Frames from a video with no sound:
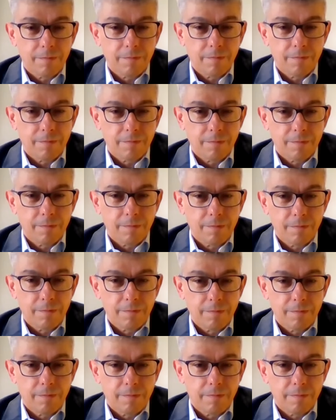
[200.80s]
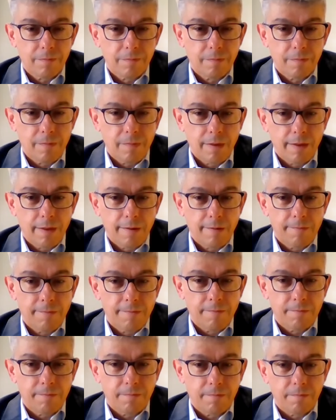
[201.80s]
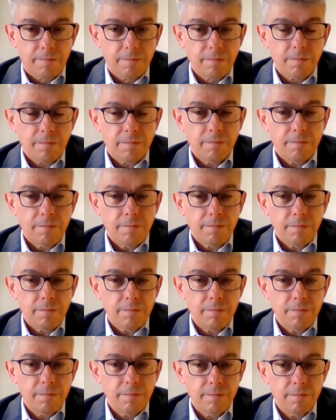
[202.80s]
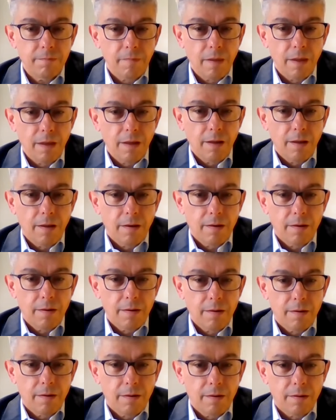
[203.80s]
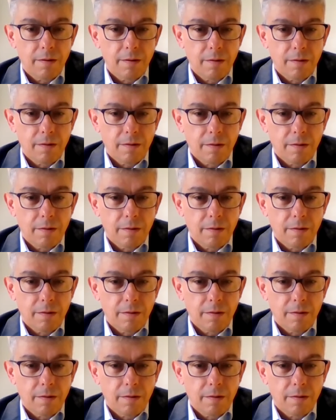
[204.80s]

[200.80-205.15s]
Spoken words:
(not speaking)